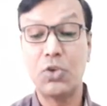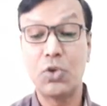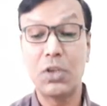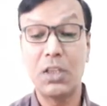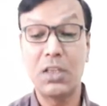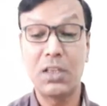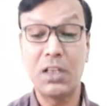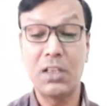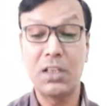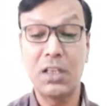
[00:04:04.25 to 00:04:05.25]
so say this
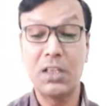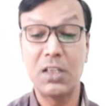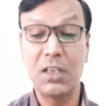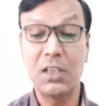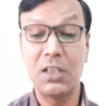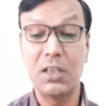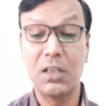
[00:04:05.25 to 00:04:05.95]
resistance is